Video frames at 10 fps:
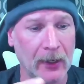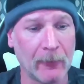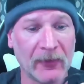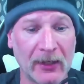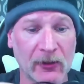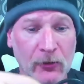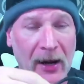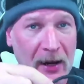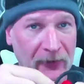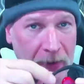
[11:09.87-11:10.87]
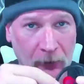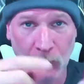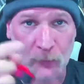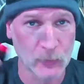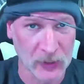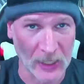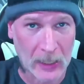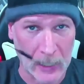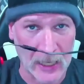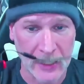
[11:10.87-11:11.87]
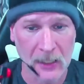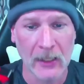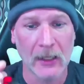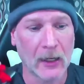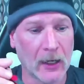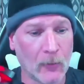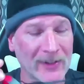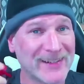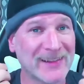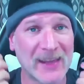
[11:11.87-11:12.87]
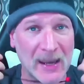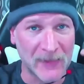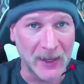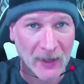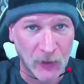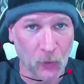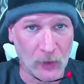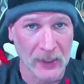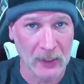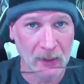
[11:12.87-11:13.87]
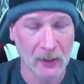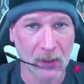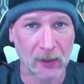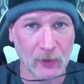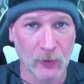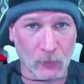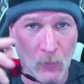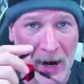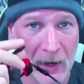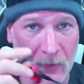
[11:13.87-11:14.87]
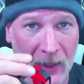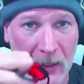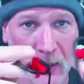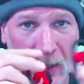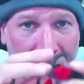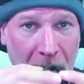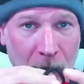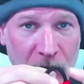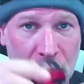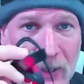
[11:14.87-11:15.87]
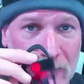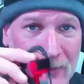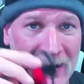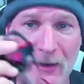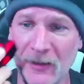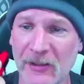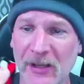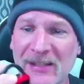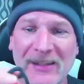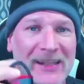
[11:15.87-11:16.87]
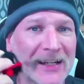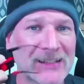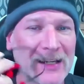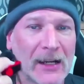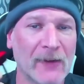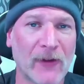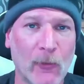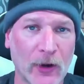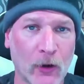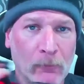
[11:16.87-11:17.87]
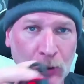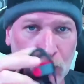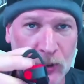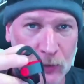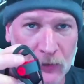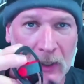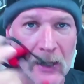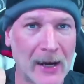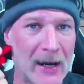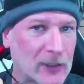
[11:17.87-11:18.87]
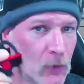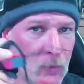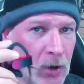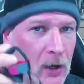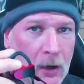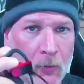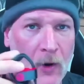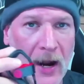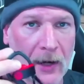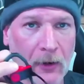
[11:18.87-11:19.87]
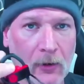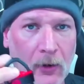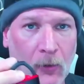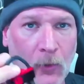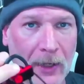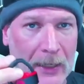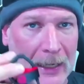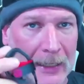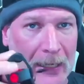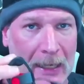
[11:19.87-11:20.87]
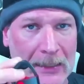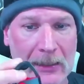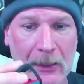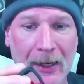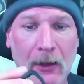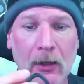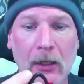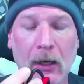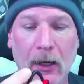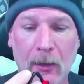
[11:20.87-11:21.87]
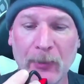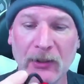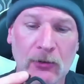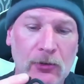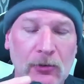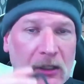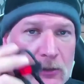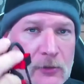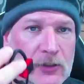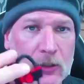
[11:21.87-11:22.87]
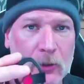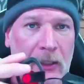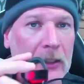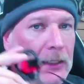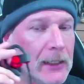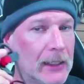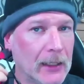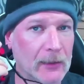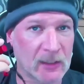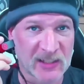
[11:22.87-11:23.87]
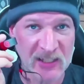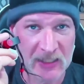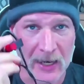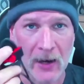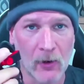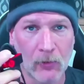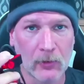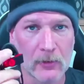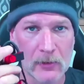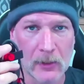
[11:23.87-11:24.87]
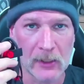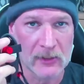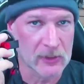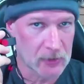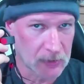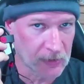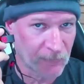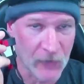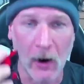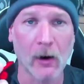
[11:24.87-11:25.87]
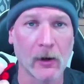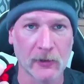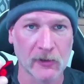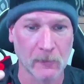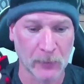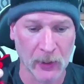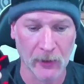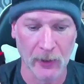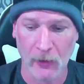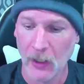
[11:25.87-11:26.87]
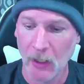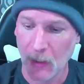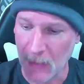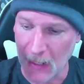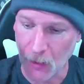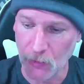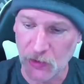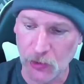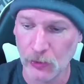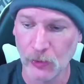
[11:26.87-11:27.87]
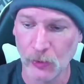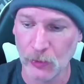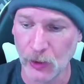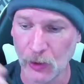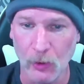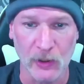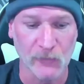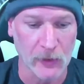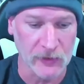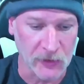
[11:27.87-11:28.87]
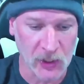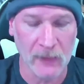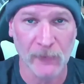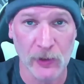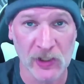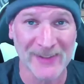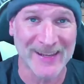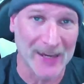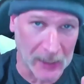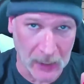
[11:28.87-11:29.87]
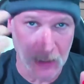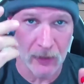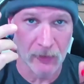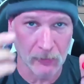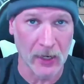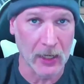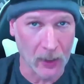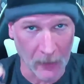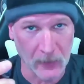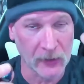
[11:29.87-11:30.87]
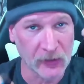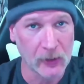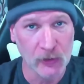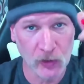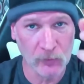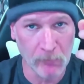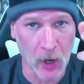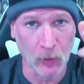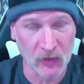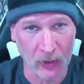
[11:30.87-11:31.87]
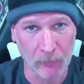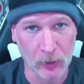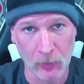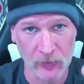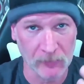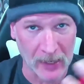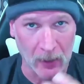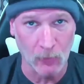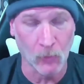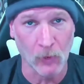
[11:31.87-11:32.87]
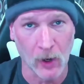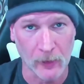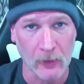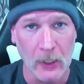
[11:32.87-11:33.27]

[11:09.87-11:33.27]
They do have the ear loops, which I like. Once again, they have that annoying little wire that goes around your neck, because that's the thing. It's like if I want to go Bluetooth, I don't want a wire or whatnot hanging there, but you do get used to it, and the sound is far superior. And that goes to, you know, as far as the cheap versions and the Raycon. This smokes and blows them out of the water